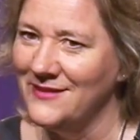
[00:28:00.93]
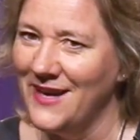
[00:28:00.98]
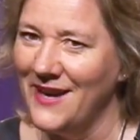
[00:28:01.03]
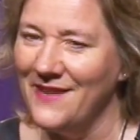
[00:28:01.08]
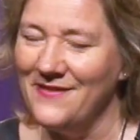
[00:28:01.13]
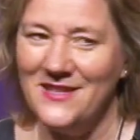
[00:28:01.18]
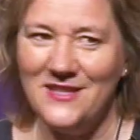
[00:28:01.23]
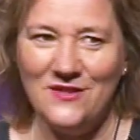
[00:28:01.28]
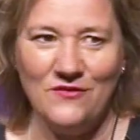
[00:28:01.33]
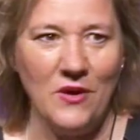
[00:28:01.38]

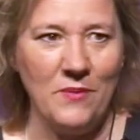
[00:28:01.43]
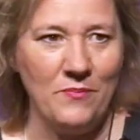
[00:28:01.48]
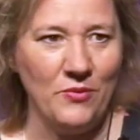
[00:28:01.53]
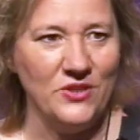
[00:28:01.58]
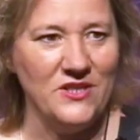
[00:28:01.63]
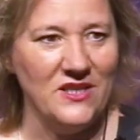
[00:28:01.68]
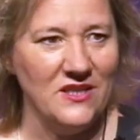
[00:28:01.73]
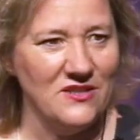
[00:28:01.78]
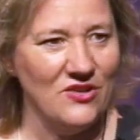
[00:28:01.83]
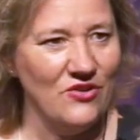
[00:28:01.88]
And this
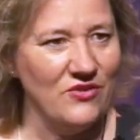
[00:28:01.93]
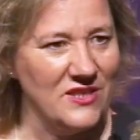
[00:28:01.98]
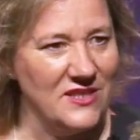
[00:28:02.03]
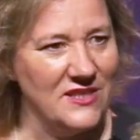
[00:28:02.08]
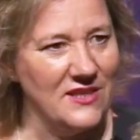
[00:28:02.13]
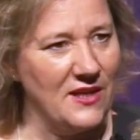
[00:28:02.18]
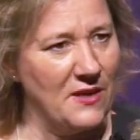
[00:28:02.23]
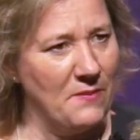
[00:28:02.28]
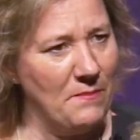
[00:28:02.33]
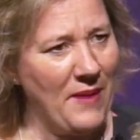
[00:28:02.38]
robotic dog
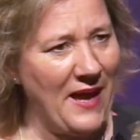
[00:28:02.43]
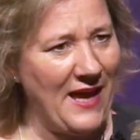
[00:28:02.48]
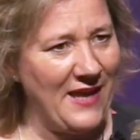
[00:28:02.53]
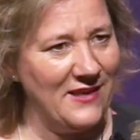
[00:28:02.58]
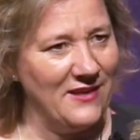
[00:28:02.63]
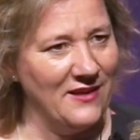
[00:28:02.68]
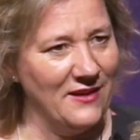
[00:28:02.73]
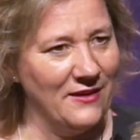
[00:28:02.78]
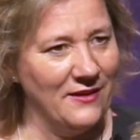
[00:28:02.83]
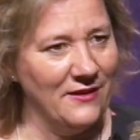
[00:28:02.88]
is a
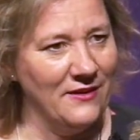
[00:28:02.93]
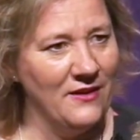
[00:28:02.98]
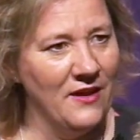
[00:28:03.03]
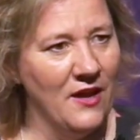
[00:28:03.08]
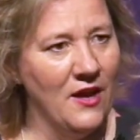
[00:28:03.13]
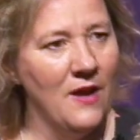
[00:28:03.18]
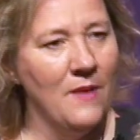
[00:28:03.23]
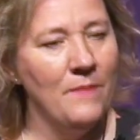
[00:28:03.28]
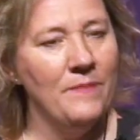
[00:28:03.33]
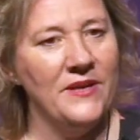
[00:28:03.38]
companion,
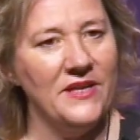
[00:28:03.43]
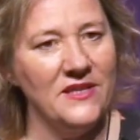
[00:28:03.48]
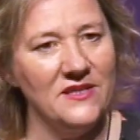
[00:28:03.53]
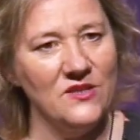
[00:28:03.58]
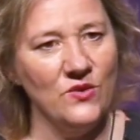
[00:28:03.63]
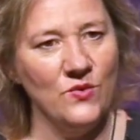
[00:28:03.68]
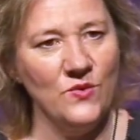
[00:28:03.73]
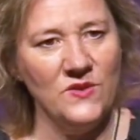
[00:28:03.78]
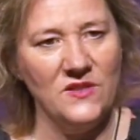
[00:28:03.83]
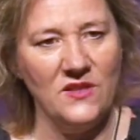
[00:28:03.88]
but
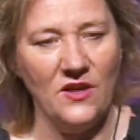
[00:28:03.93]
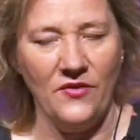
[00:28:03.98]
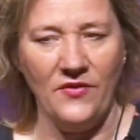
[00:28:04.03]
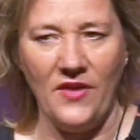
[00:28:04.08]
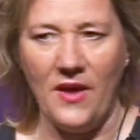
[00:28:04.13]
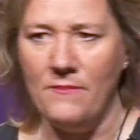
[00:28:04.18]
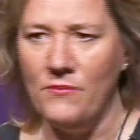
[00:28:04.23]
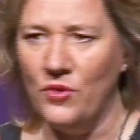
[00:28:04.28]
it's also their